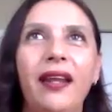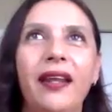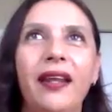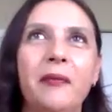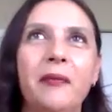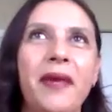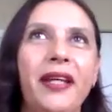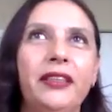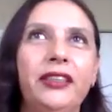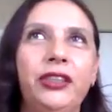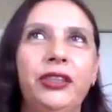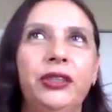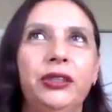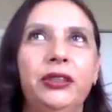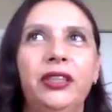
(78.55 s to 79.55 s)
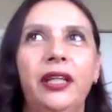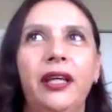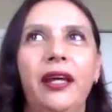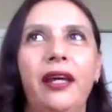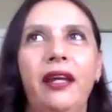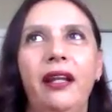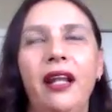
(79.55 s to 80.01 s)
like I
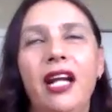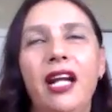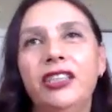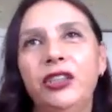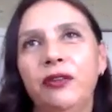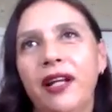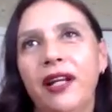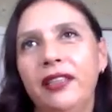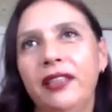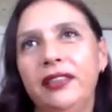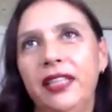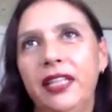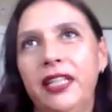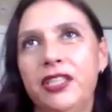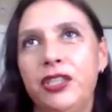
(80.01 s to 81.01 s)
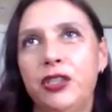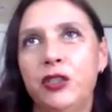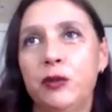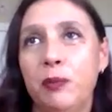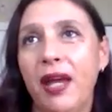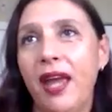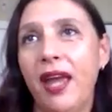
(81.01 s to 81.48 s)
mentioned, large
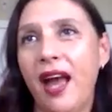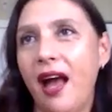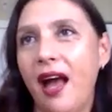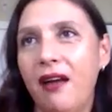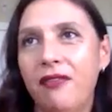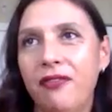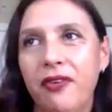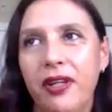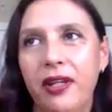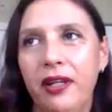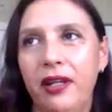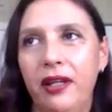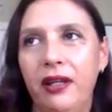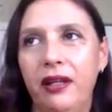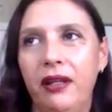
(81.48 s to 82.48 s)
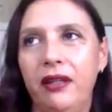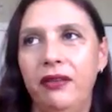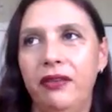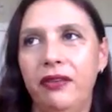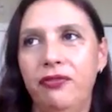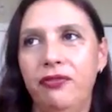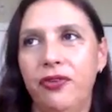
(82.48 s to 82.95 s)
organizations might have
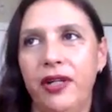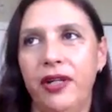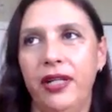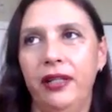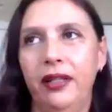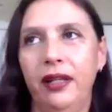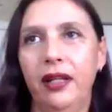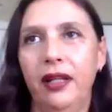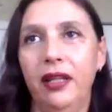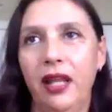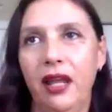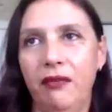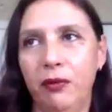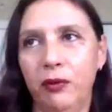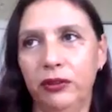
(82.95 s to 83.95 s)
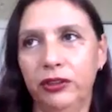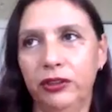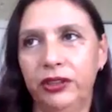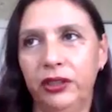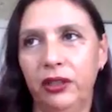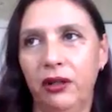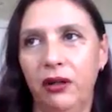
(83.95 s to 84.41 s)
different levels
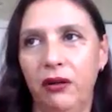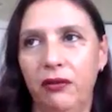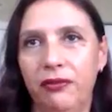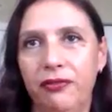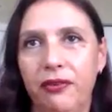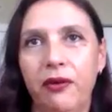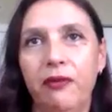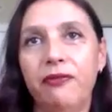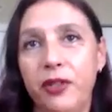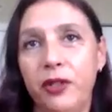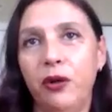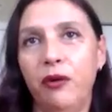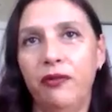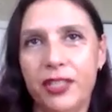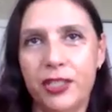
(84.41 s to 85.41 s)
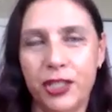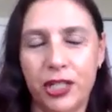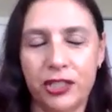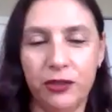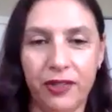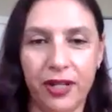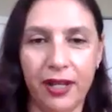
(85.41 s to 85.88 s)
of view of the
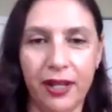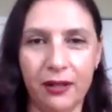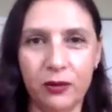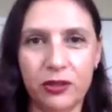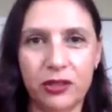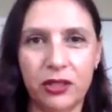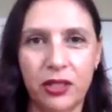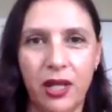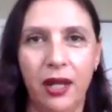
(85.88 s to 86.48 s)
charge of accounts.